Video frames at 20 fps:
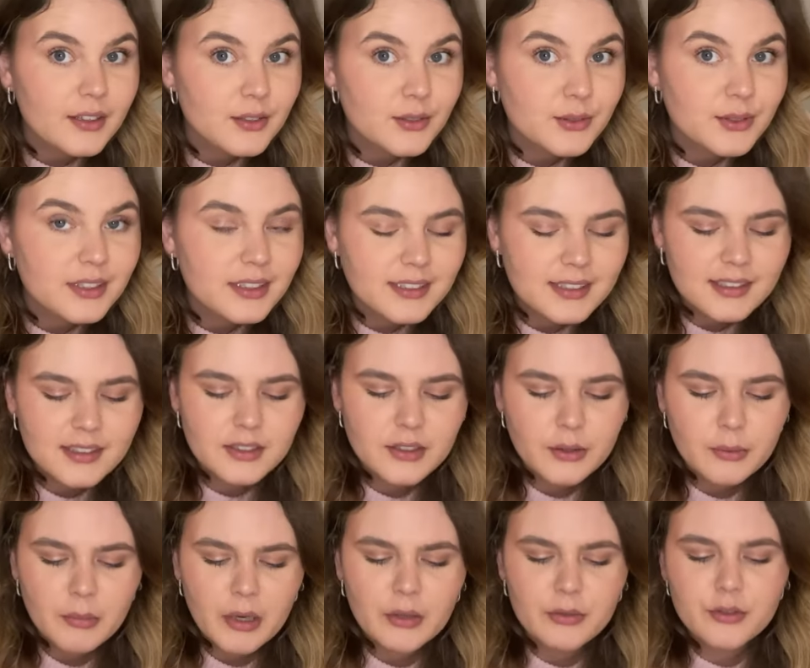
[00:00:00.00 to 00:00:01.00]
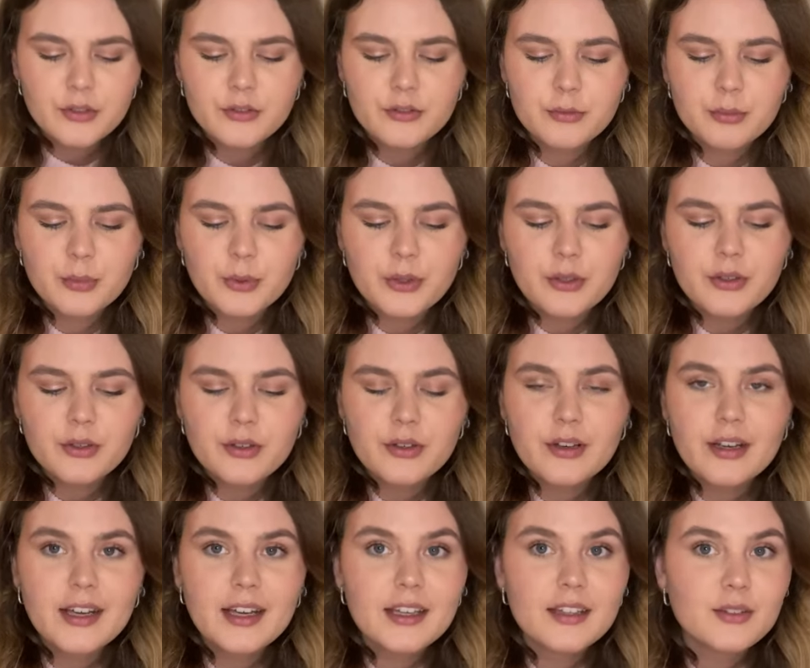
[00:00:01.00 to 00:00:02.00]
so this is the amount of
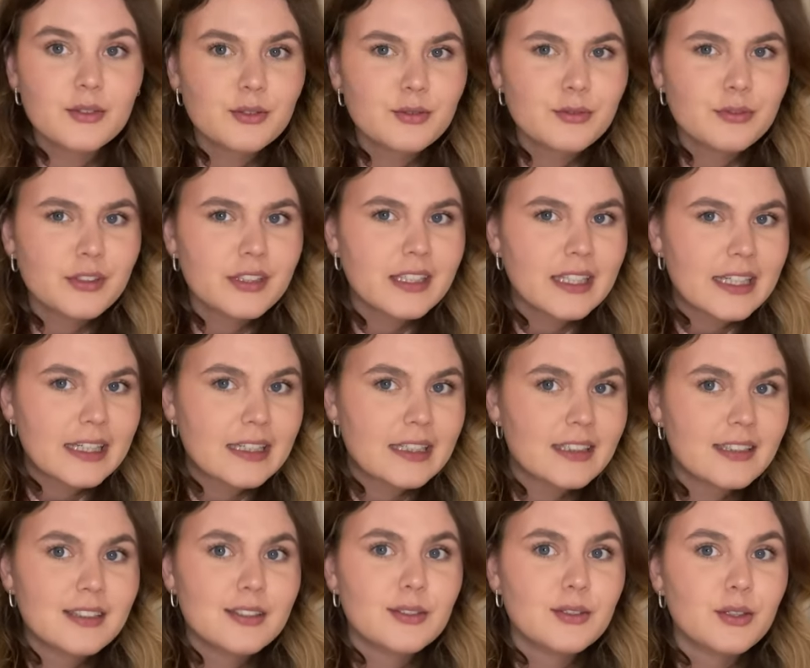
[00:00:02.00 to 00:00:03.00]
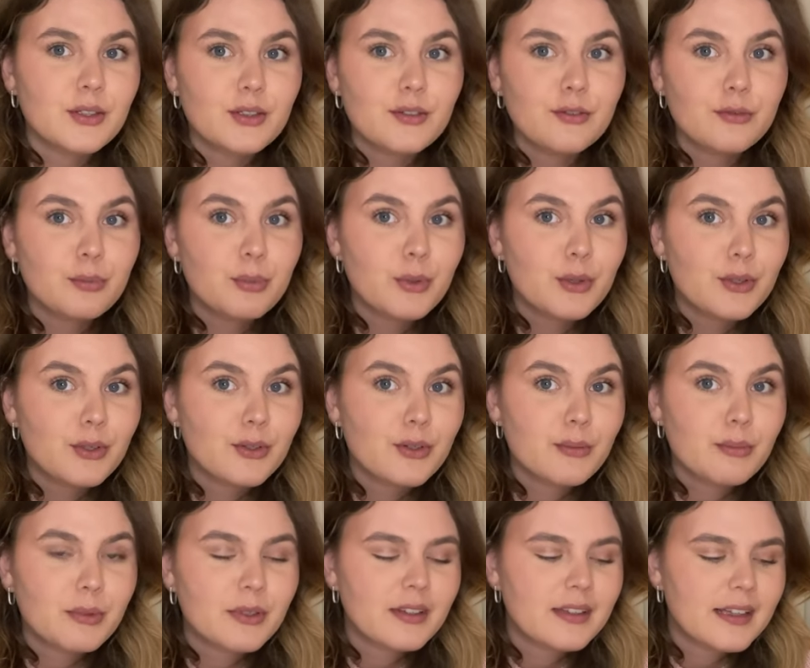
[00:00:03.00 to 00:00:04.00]
butter. I do feel like it's a lot of
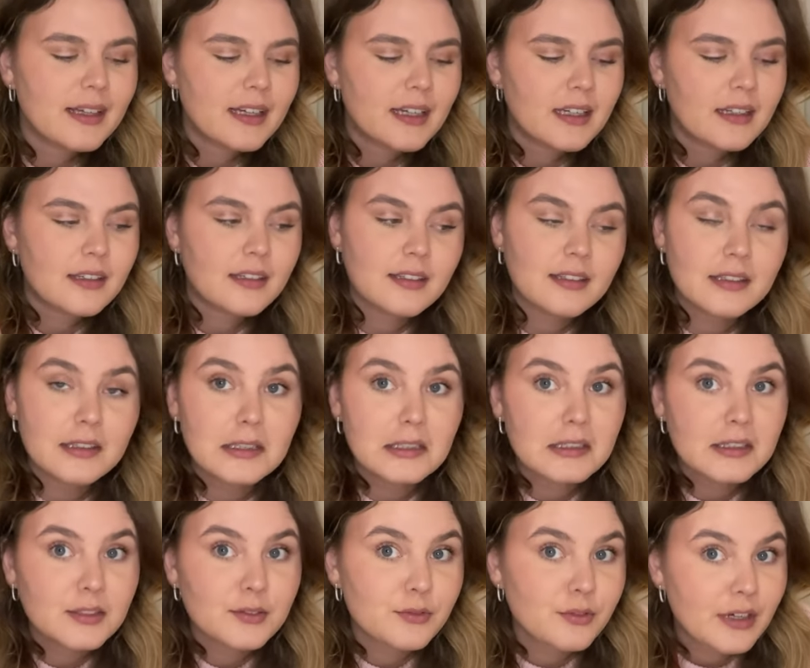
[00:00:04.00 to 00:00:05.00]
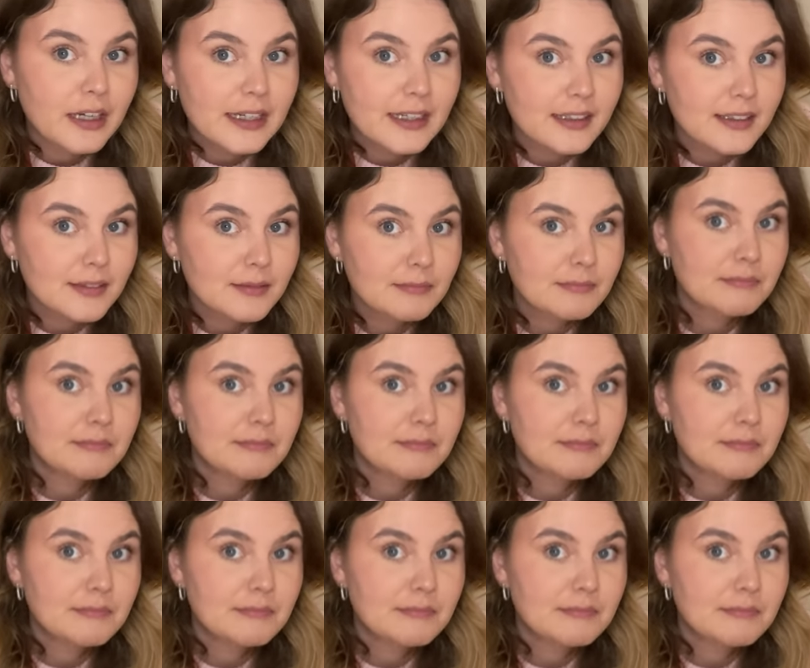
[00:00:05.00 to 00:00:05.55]
butter, but I think it's fine.